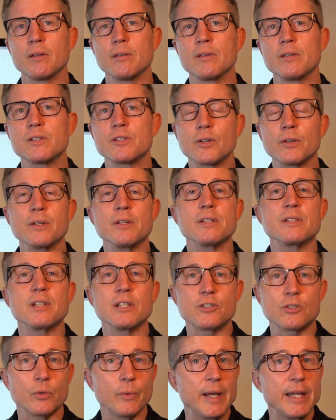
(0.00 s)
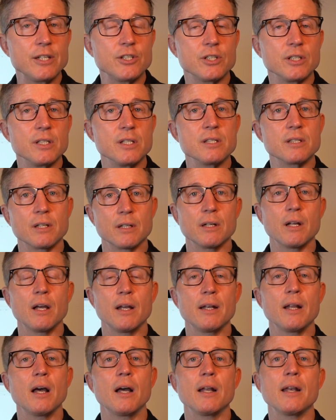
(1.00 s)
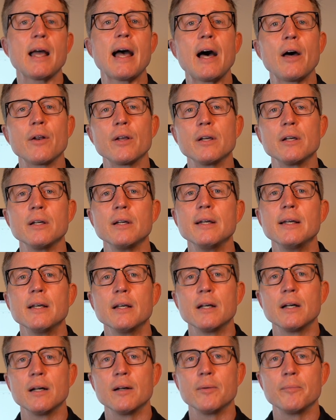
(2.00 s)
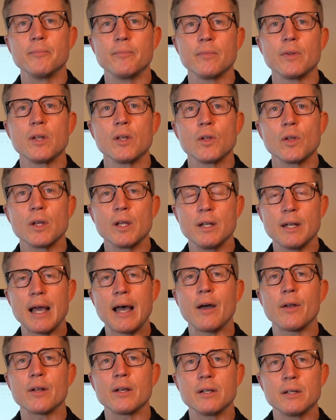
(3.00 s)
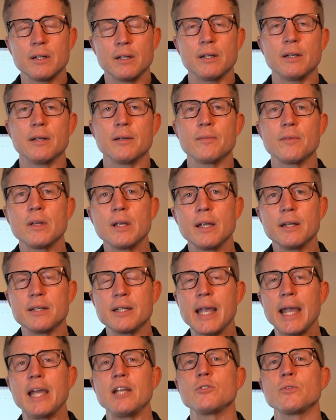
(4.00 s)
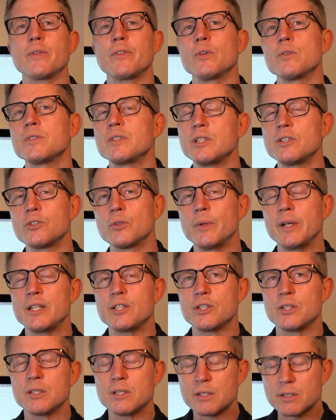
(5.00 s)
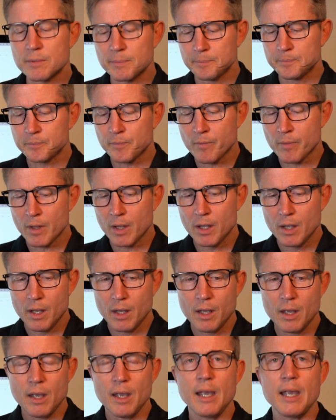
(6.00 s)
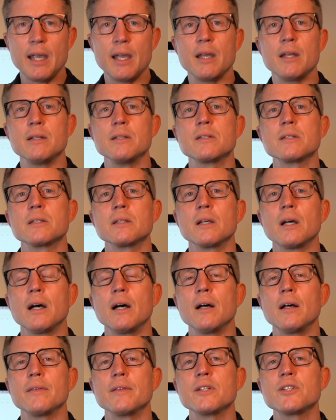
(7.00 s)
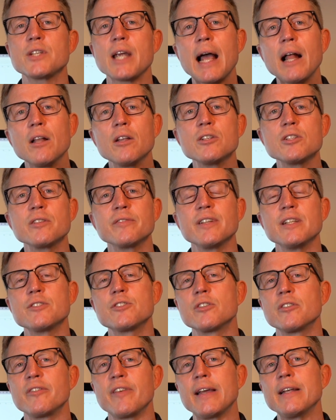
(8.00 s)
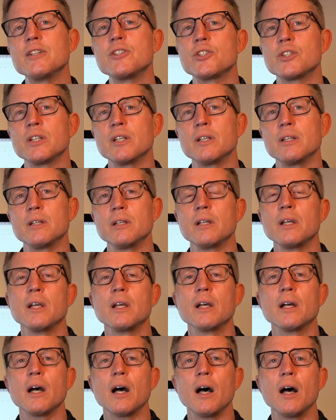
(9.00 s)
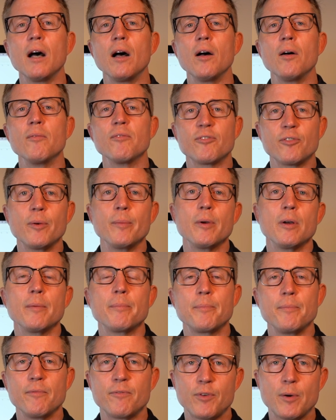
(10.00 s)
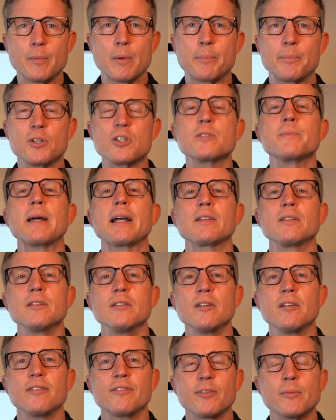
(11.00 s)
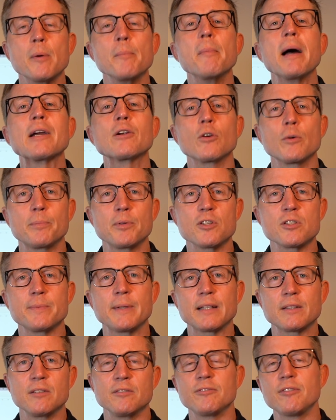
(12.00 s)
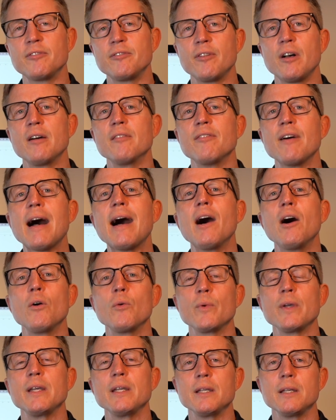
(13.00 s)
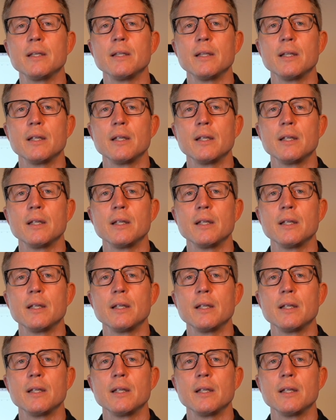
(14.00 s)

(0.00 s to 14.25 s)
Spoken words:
certain situations on how to engage with those situations. And the challenge of intervention from a micro perspective of how we